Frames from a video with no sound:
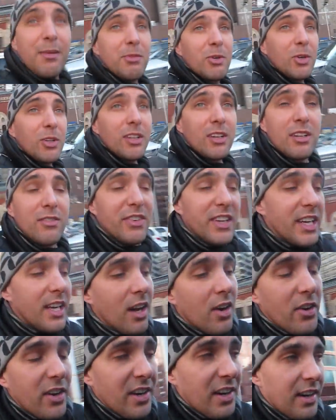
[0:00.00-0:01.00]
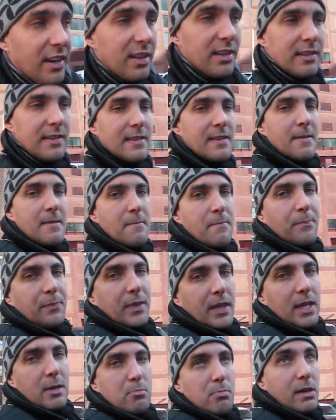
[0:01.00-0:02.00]
I'm doing a little video here.
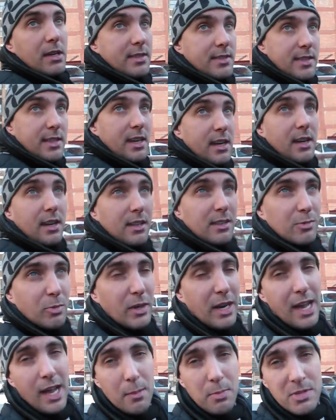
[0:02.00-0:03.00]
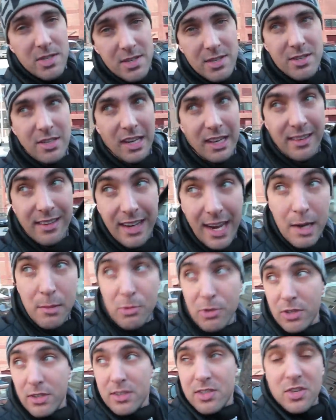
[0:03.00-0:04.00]
But uh, what happens is you get the
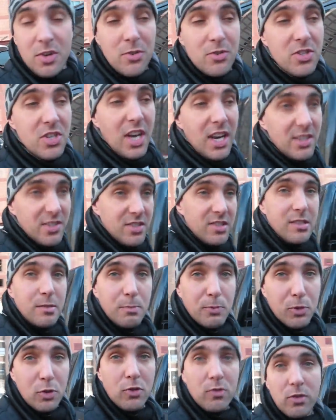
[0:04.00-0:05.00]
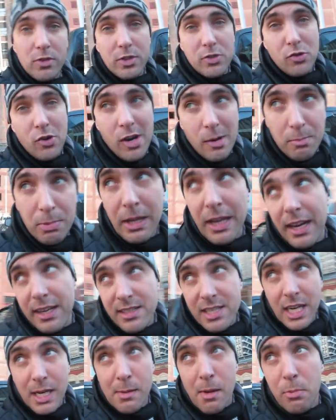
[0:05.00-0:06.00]
neighborhood association's approval, you draw
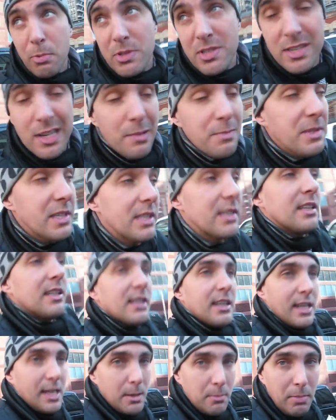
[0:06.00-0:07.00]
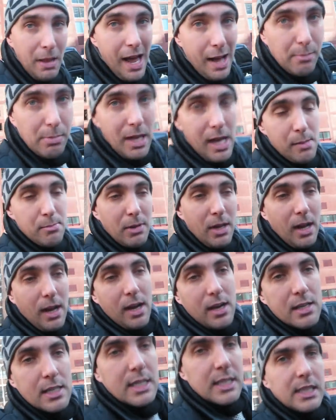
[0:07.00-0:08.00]
plans, you come up with something, blah, blah,
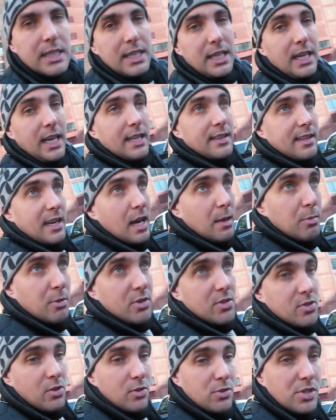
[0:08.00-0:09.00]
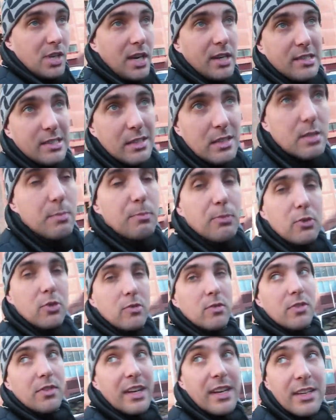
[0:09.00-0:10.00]
blah. You get the neighborhood association's
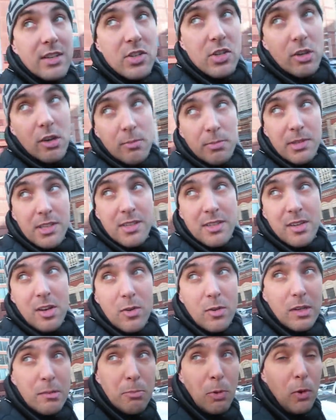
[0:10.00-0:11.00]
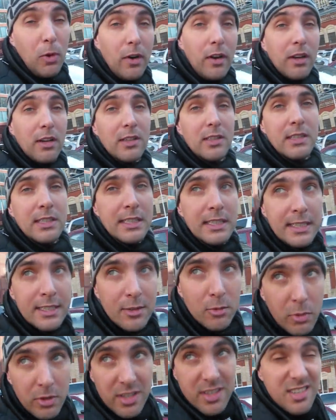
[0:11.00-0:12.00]
approval, then you show up to the zoning board
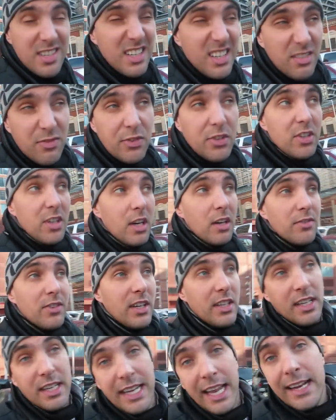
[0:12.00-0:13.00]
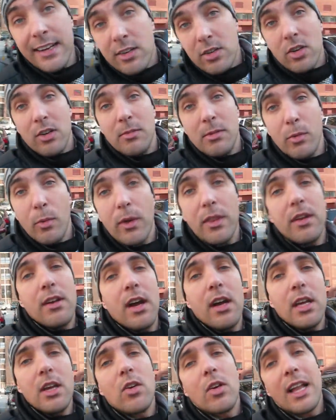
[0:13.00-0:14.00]
in the city of Philadelphia, and then they determine whether or
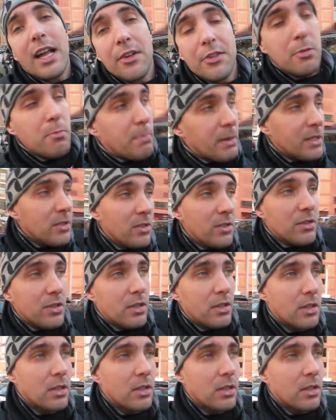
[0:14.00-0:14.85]
not you're allowed to build